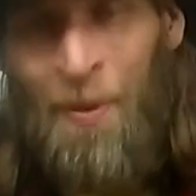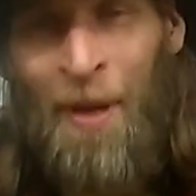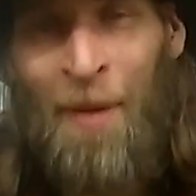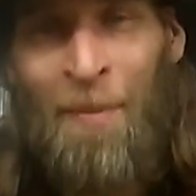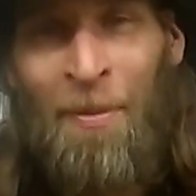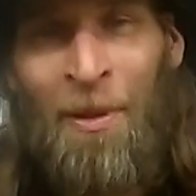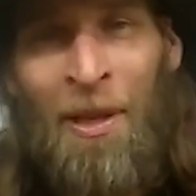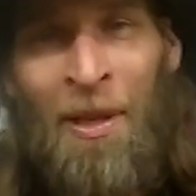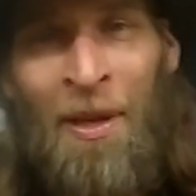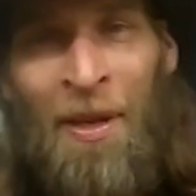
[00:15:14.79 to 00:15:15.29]

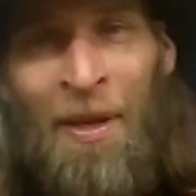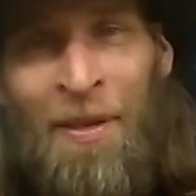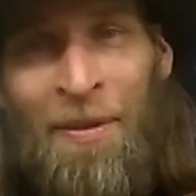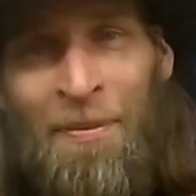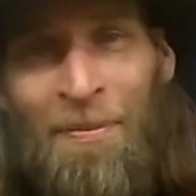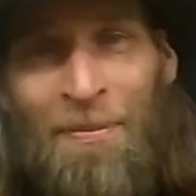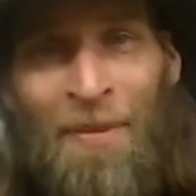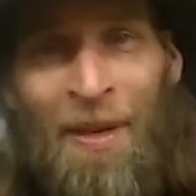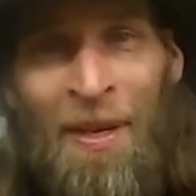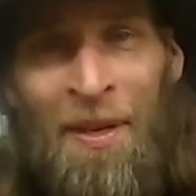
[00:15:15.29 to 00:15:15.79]
ramble
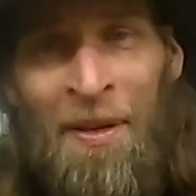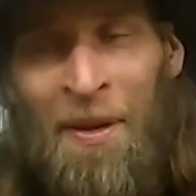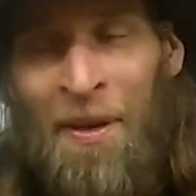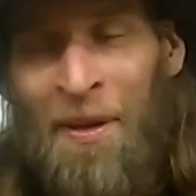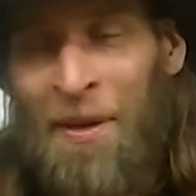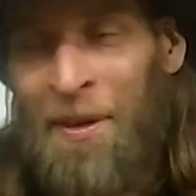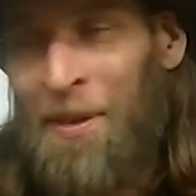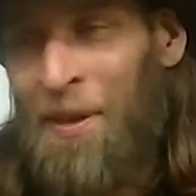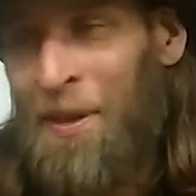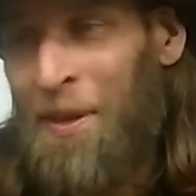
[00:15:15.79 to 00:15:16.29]
on and
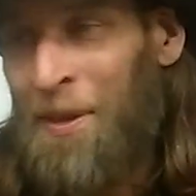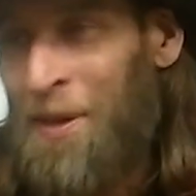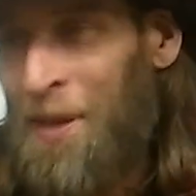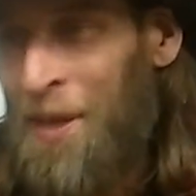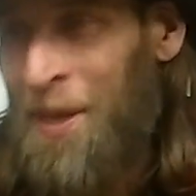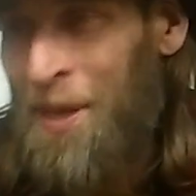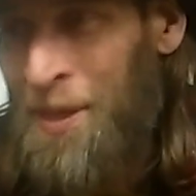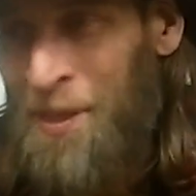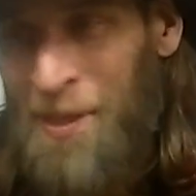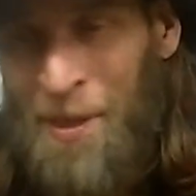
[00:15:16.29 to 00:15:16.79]
on and on.
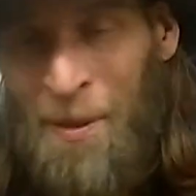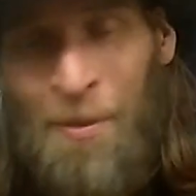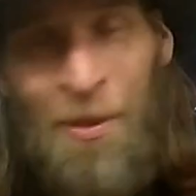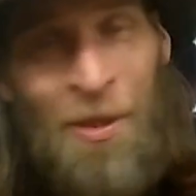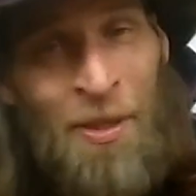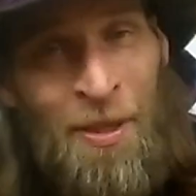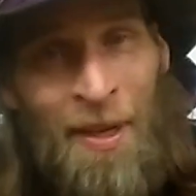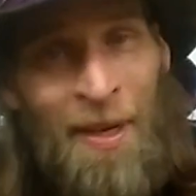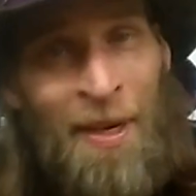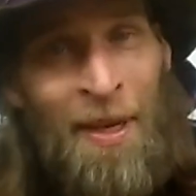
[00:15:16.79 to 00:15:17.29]
I guess I'm
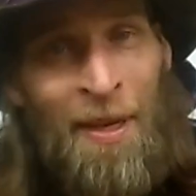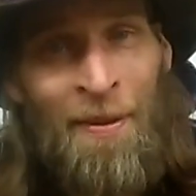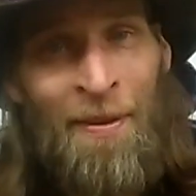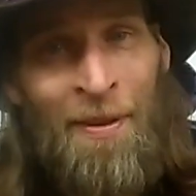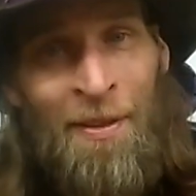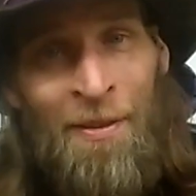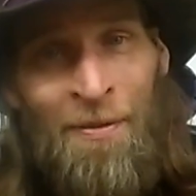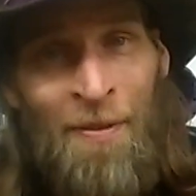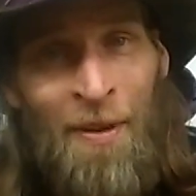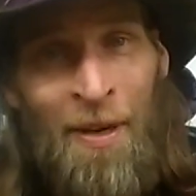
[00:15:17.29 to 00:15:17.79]
just going to end
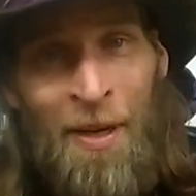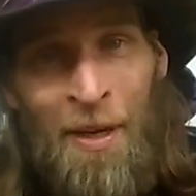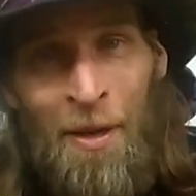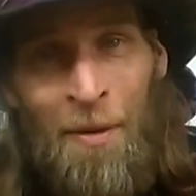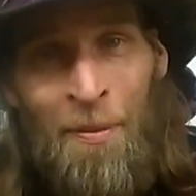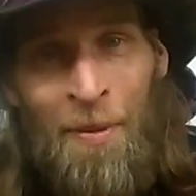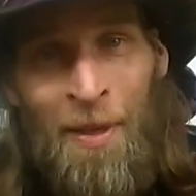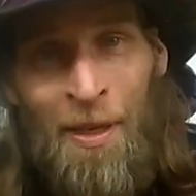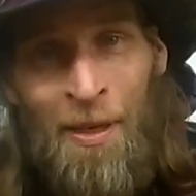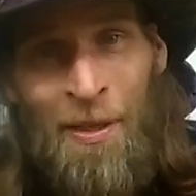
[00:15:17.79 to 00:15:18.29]
this
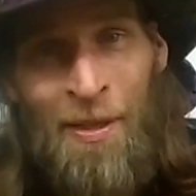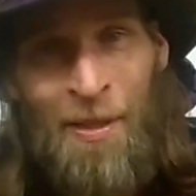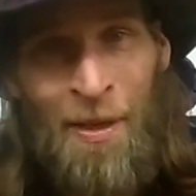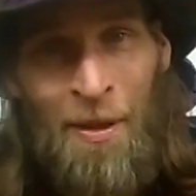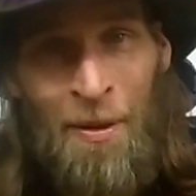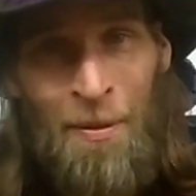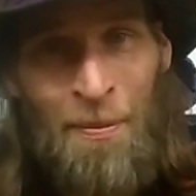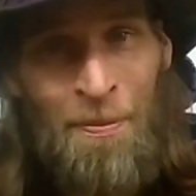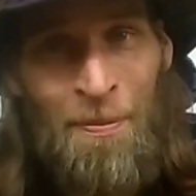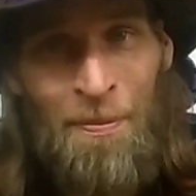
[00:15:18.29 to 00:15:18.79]
video because
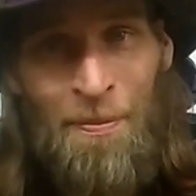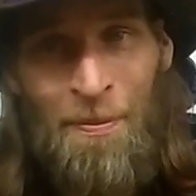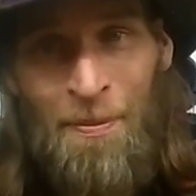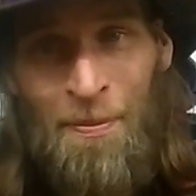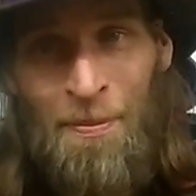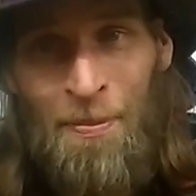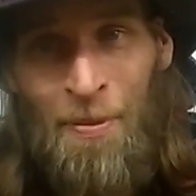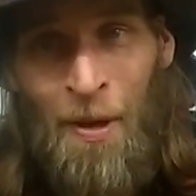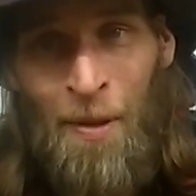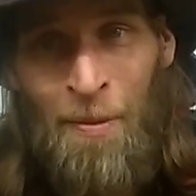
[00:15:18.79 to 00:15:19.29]
I'll
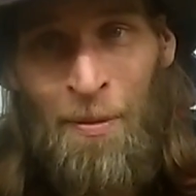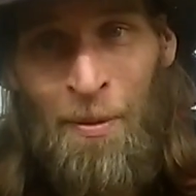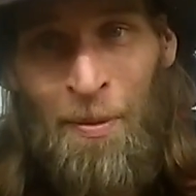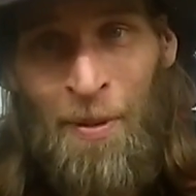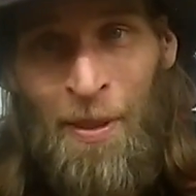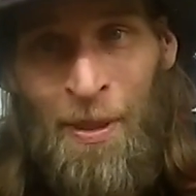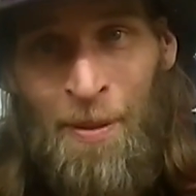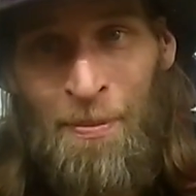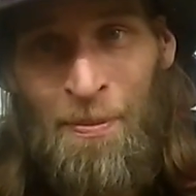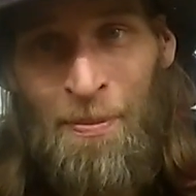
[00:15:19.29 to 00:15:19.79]

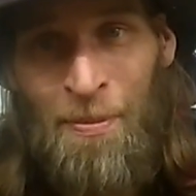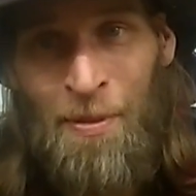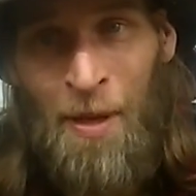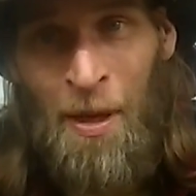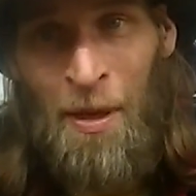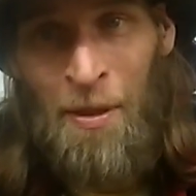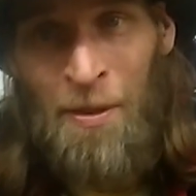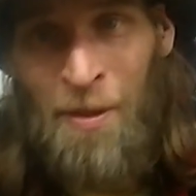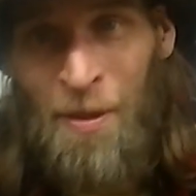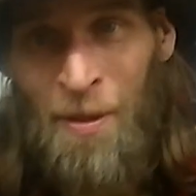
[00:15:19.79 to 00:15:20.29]
probably
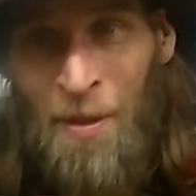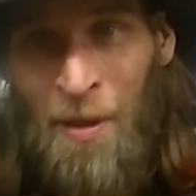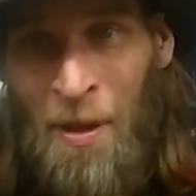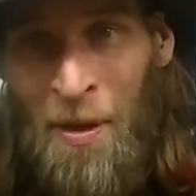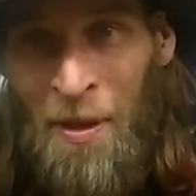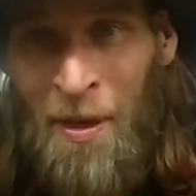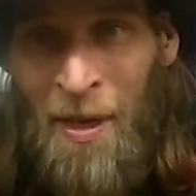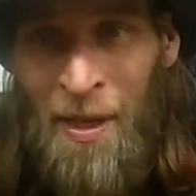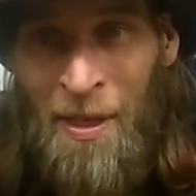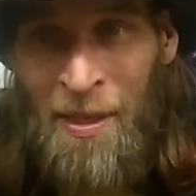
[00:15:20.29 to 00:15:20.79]
talk too
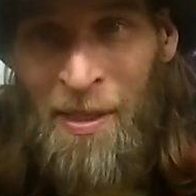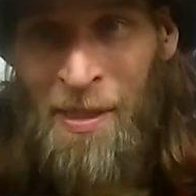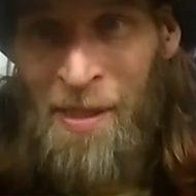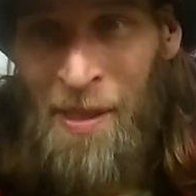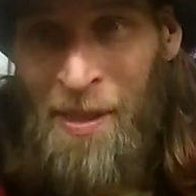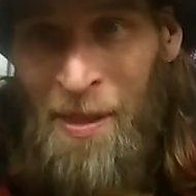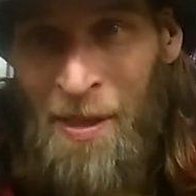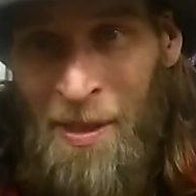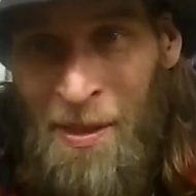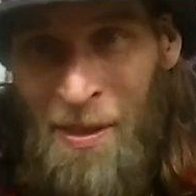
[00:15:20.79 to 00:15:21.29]
long. And I can
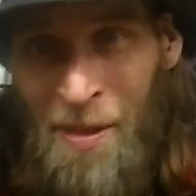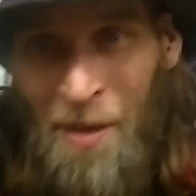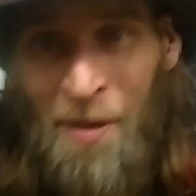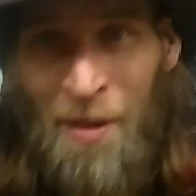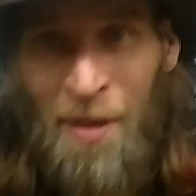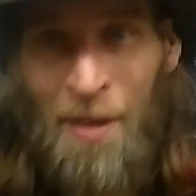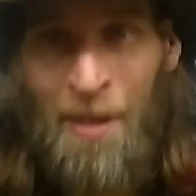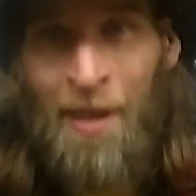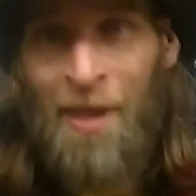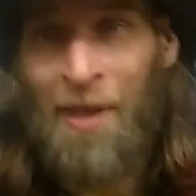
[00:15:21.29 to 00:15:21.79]
see that it's
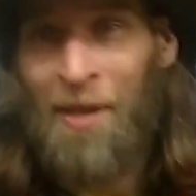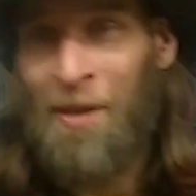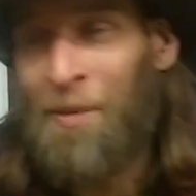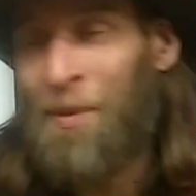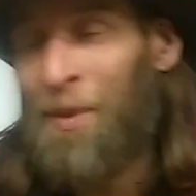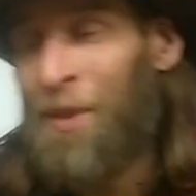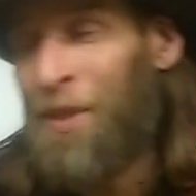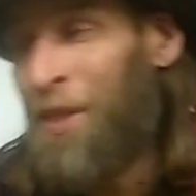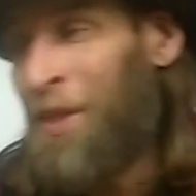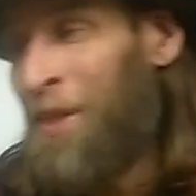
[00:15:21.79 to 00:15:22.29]
already at like
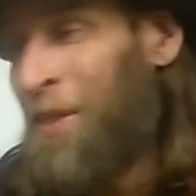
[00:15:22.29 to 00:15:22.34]
almost